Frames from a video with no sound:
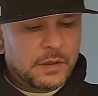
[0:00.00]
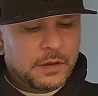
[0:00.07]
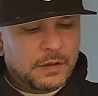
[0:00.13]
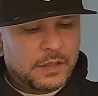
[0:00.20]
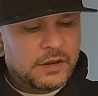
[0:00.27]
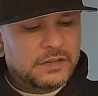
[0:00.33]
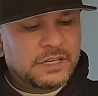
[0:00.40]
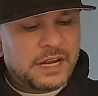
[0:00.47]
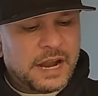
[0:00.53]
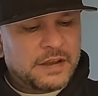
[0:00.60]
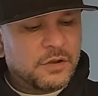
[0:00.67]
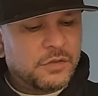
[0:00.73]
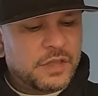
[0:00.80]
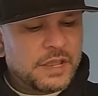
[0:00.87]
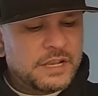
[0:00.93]
Little did I
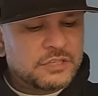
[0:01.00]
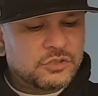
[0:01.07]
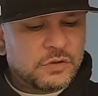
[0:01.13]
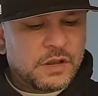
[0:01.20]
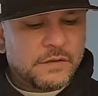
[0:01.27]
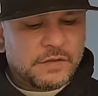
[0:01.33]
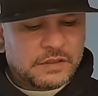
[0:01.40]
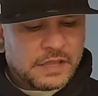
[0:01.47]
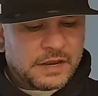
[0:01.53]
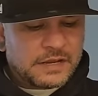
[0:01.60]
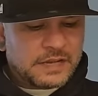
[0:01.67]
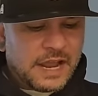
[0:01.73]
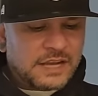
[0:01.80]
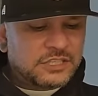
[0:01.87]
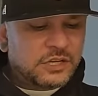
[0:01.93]
know the history of it that
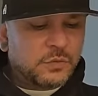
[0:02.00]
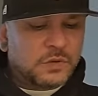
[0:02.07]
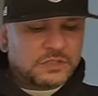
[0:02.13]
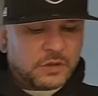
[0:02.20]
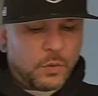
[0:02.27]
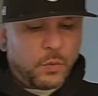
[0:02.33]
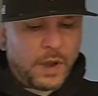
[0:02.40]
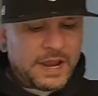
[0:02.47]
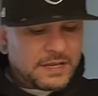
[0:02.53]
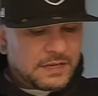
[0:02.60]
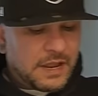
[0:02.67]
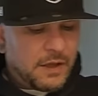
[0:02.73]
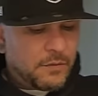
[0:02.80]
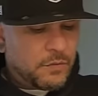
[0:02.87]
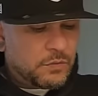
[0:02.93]
it actually was a white
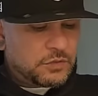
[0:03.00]
town.